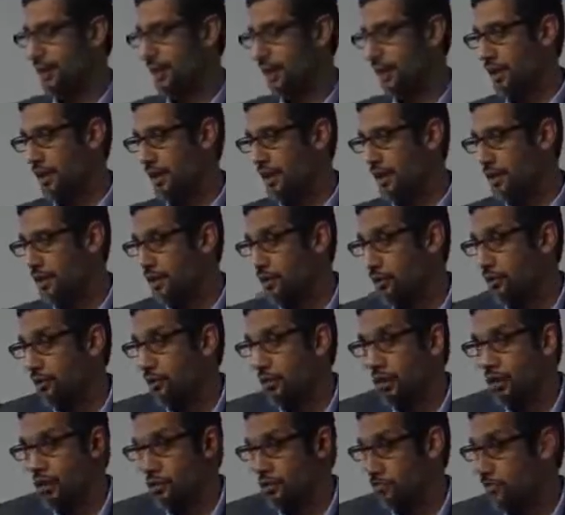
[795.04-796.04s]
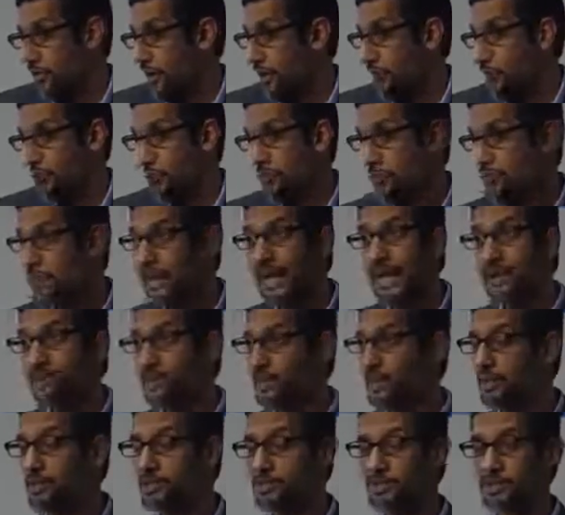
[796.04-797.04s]
You know, large platforms can
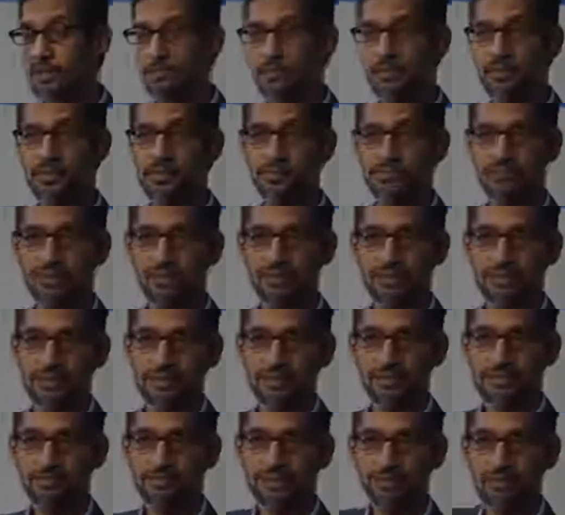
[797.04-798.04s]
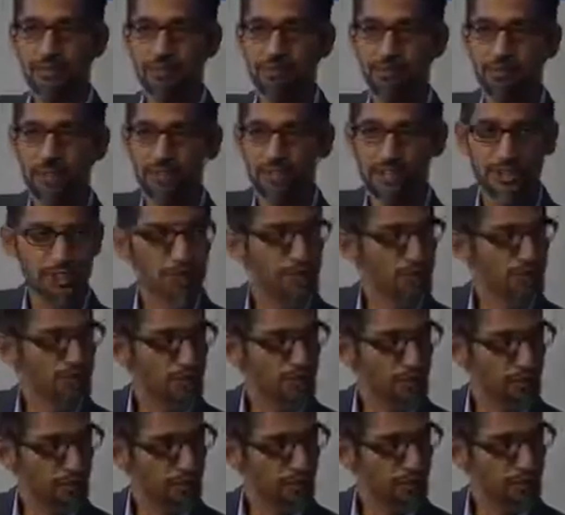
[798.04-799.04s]
be disruptive. So even when you put the user
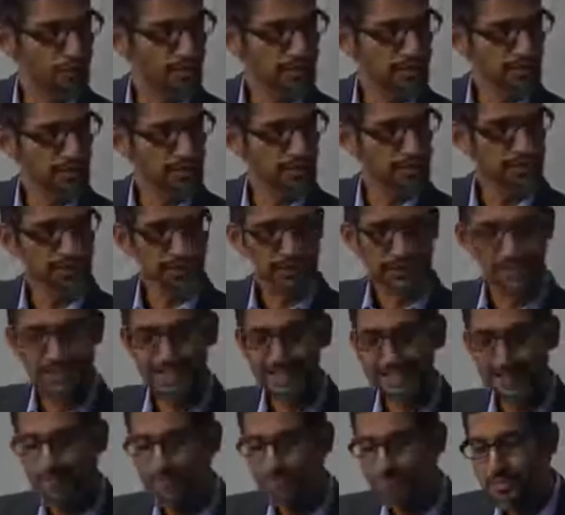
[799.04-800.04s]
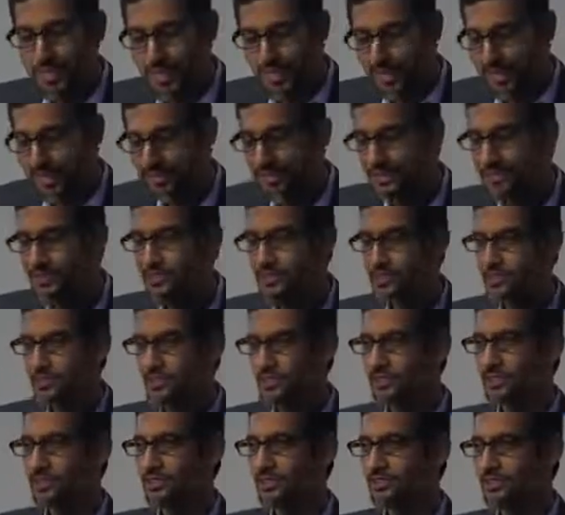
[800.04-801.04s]
first and make a
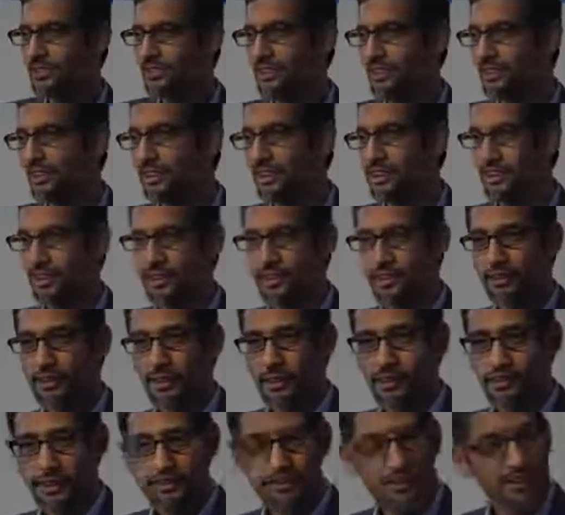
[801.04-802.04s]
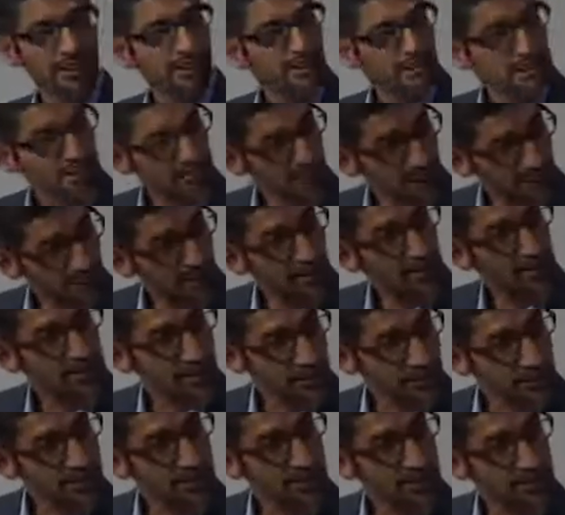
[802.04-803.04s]
decision, there are going to be winners and
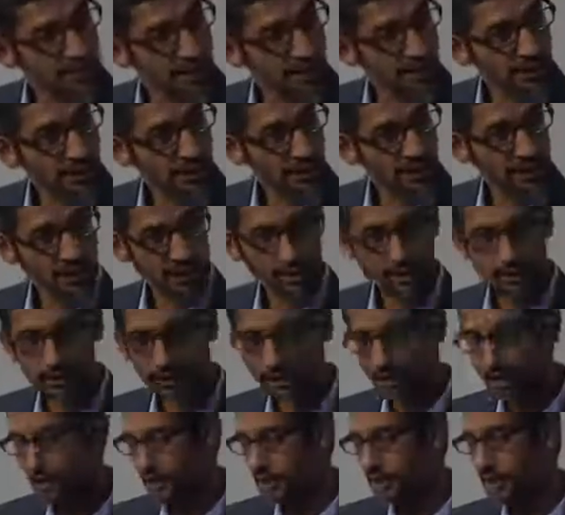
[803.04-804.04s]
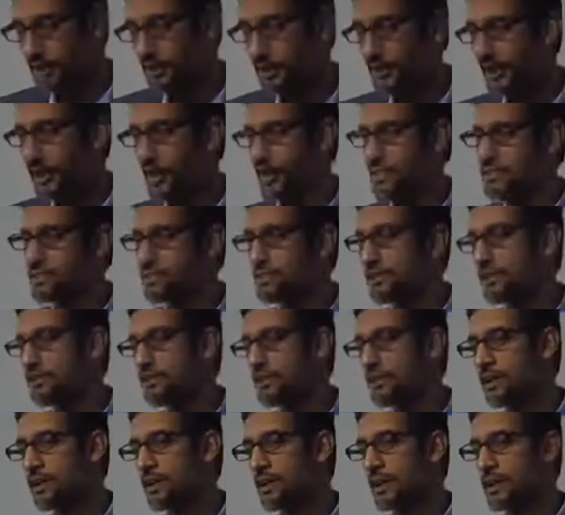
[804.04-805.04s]
losers, right? And I think that has
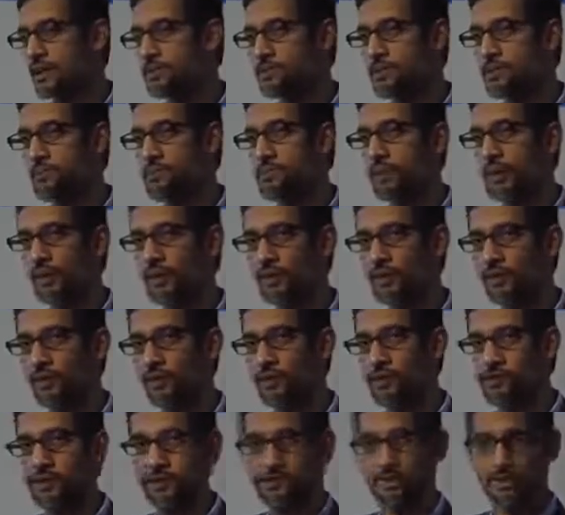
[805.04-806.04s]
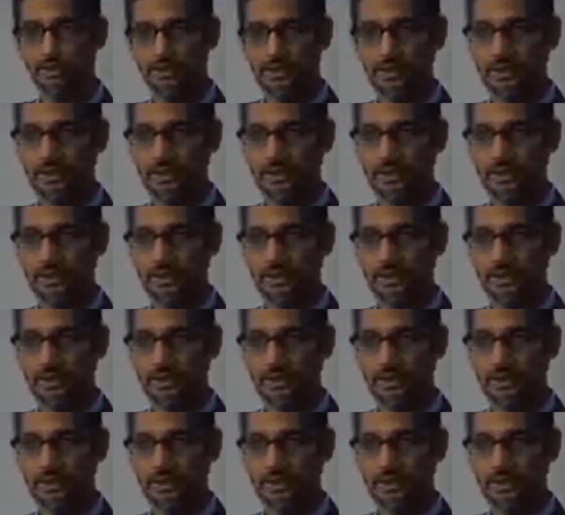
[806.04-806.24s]
an impact on us.